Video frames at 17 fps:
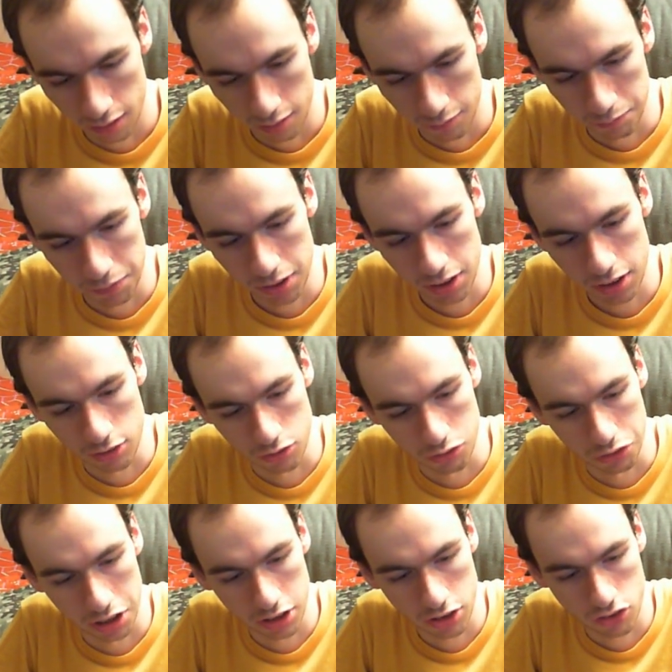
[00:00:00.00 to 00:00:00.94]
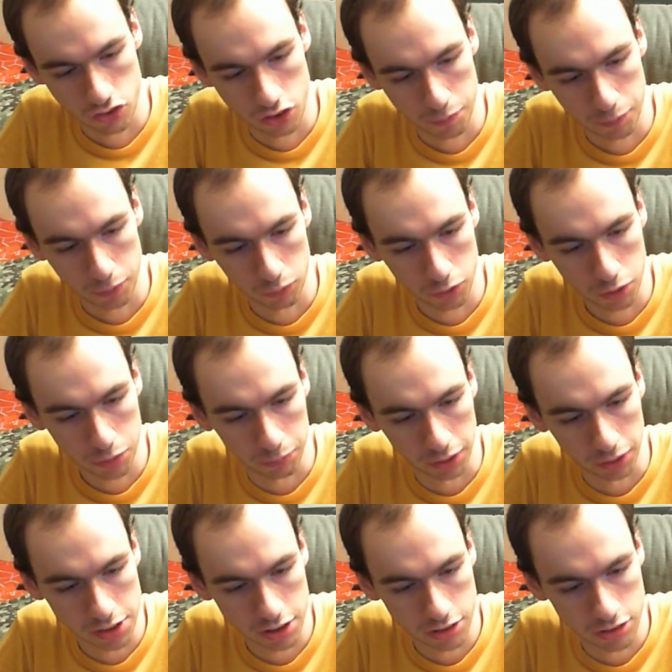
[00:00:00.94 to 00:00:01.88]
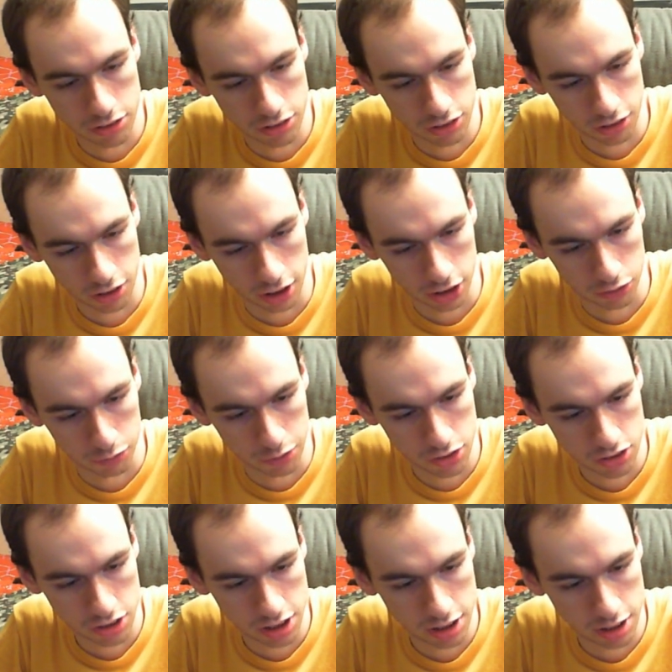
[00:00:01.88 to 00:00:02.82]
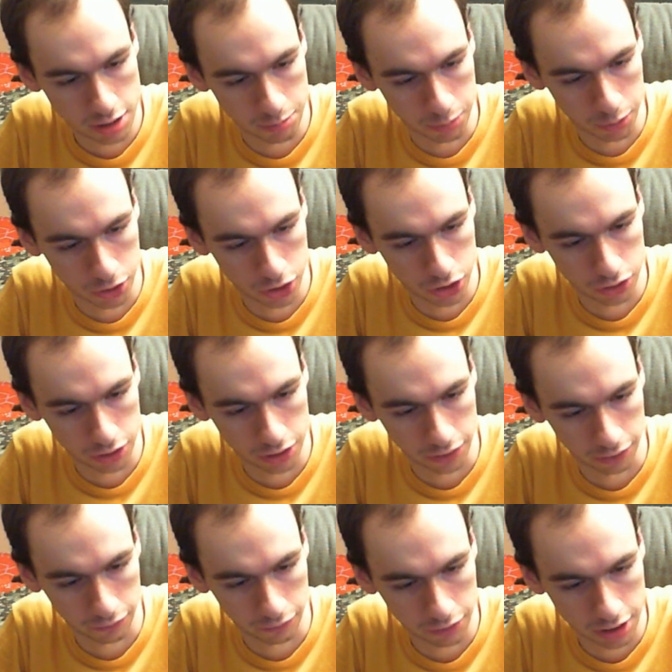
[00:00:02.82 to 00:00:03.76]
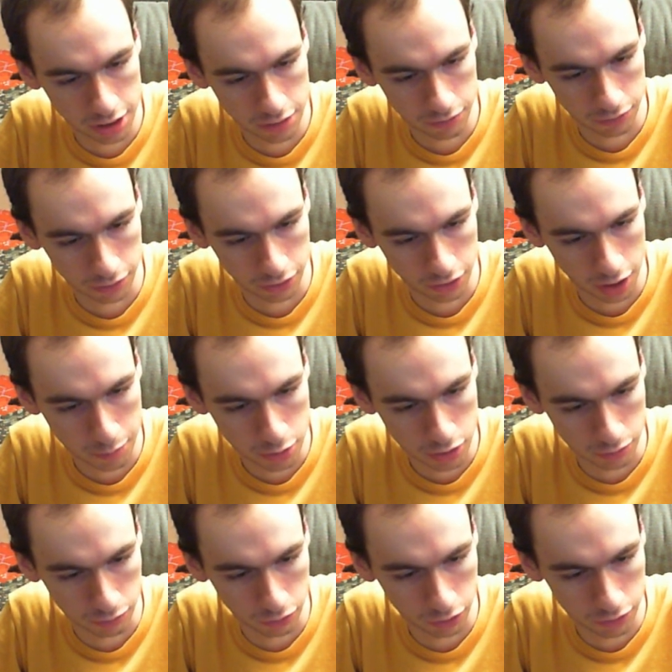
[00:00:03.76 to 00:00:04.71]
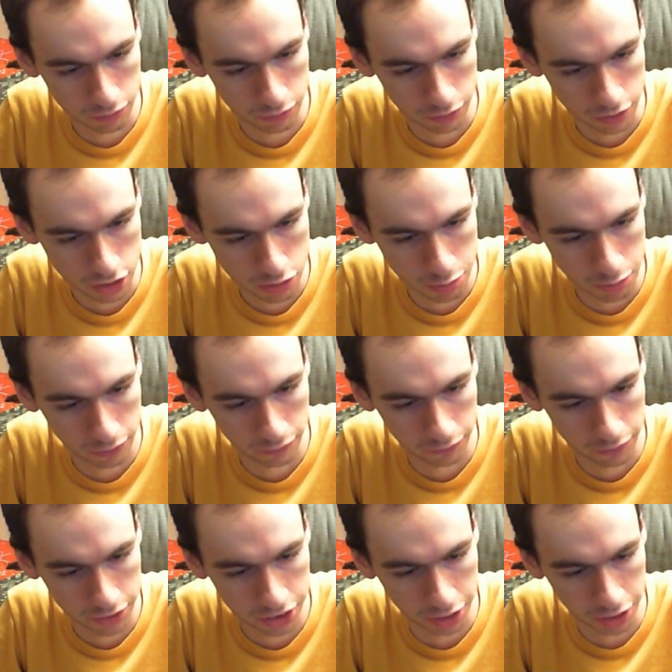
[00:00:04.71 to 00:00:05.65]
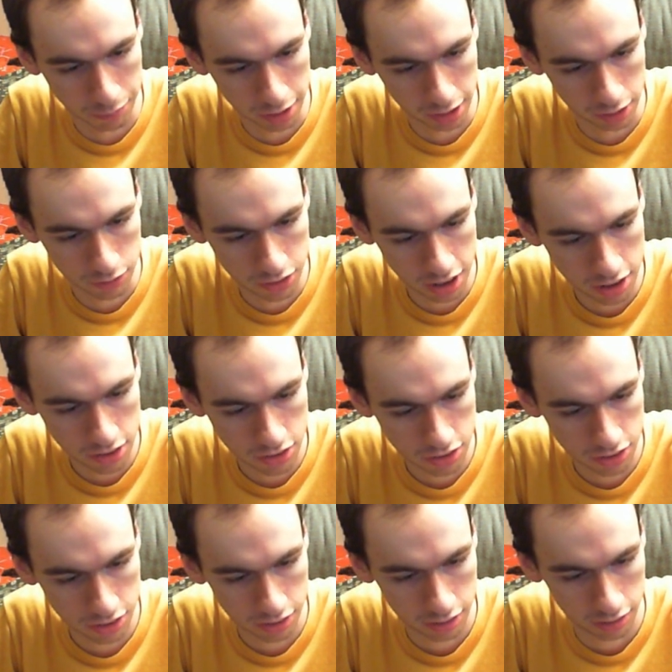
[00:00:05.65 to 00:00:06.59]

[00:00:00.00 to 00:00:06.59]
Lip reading: Yeah, Grant's Triple Wood blended Scotch whiskey, matured in 3 different types of wood for a smooth, rich, and mellow taste.